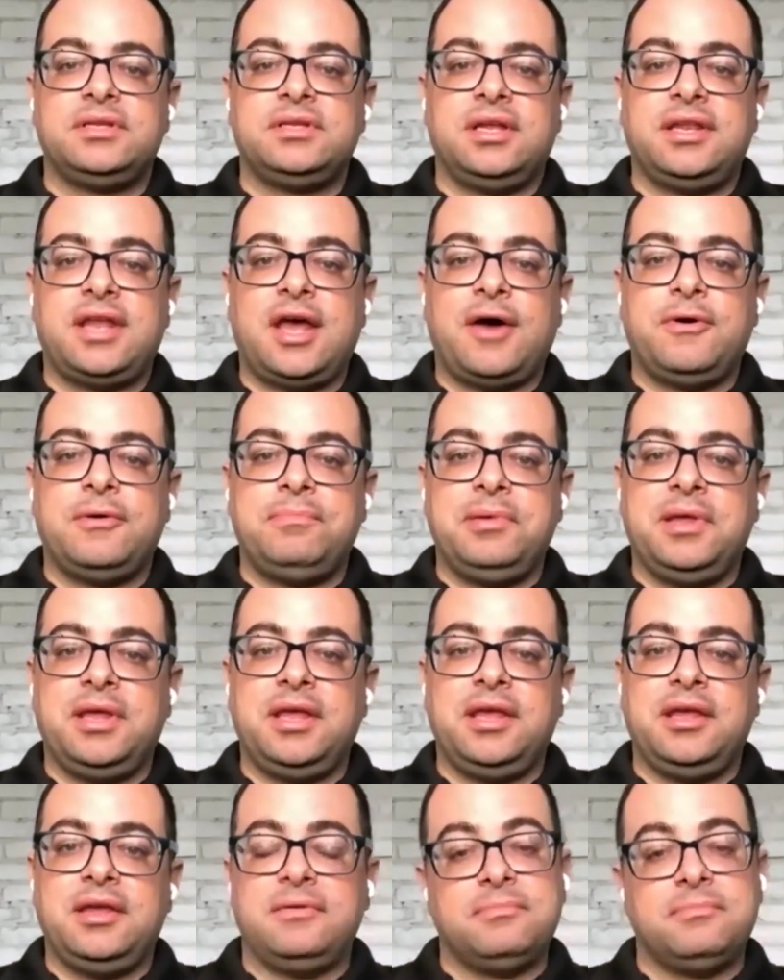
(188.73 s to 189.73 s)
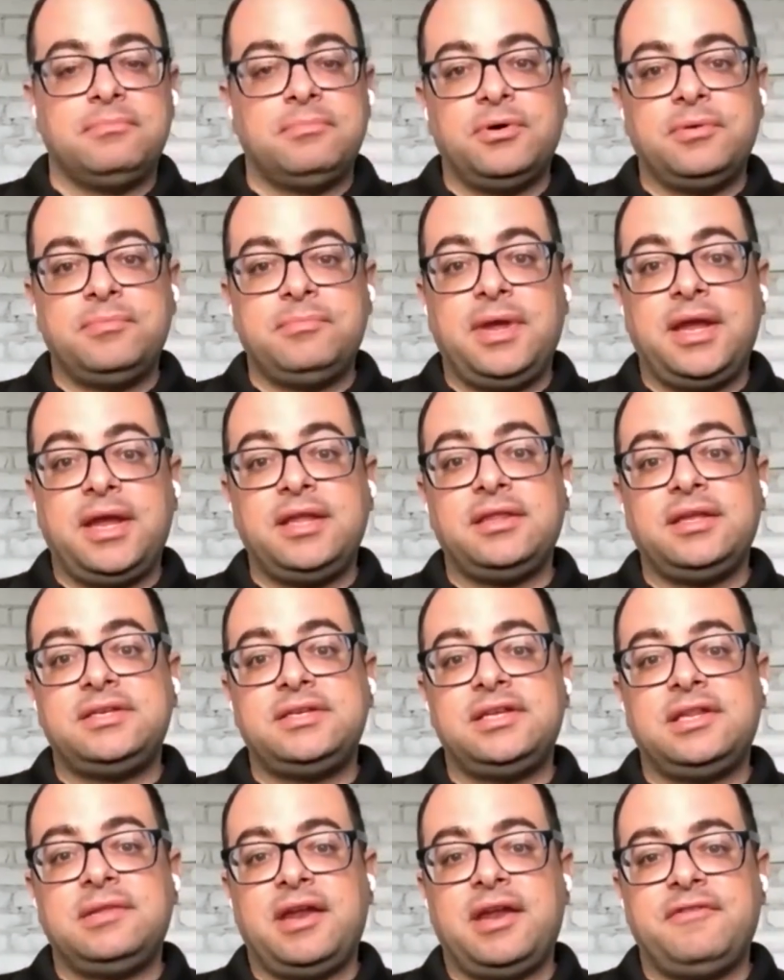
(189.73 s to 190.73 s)
And that would be mainly
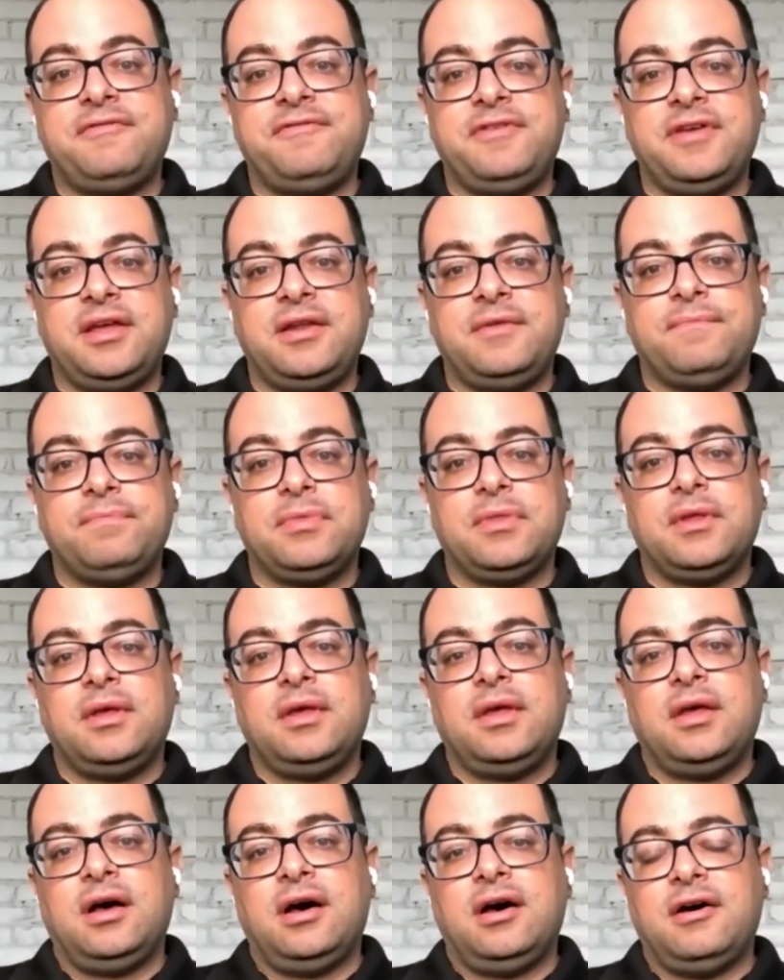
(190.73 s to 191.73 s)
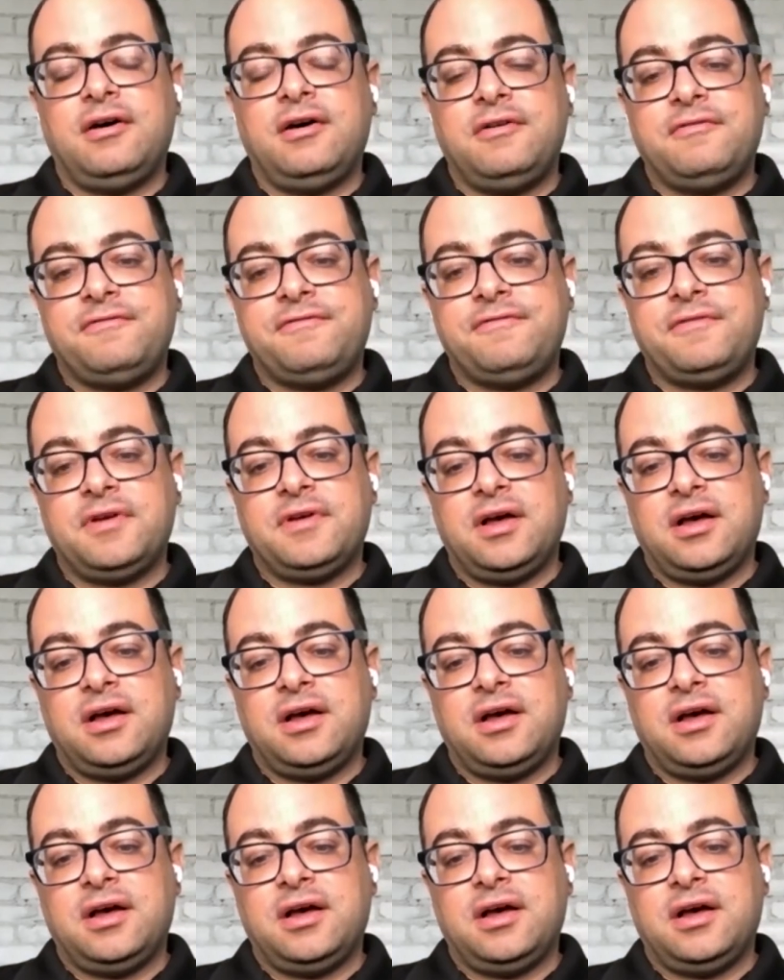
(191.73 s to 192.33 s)
to the benefit of